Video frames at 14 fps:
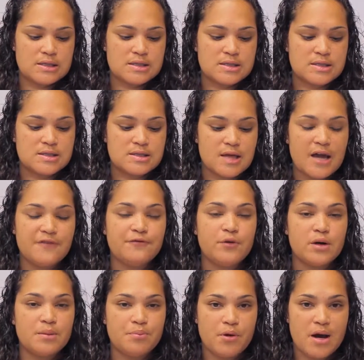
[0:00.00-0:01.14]
is the
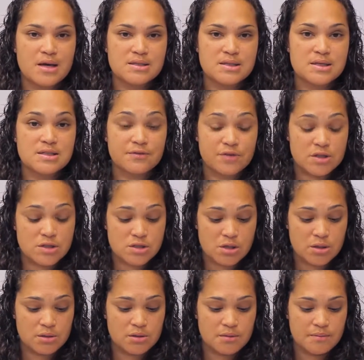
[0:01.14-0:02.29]
xiphoid process of the
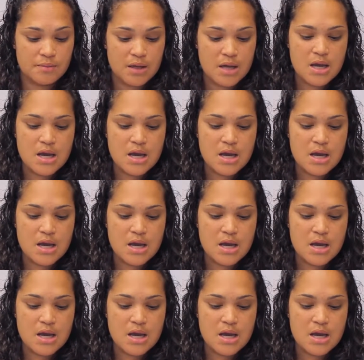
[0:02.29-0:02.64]
sternum,